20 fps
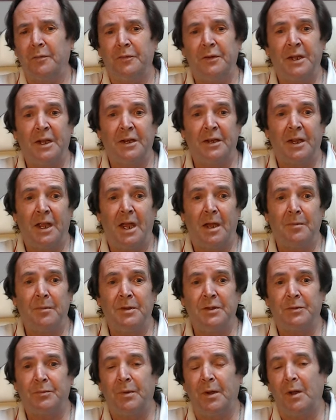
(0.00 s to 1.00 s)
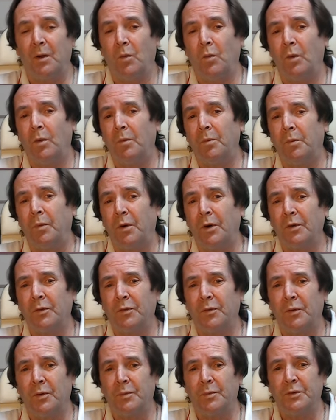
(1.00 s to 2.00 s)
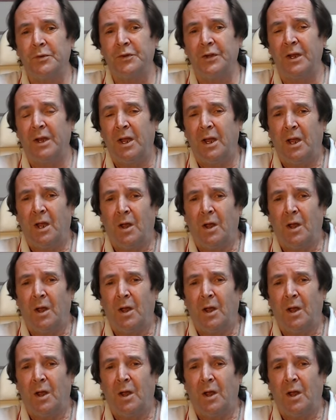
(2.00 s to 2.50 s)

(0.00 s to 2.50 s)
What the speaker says: Vietnam is by 1.4%,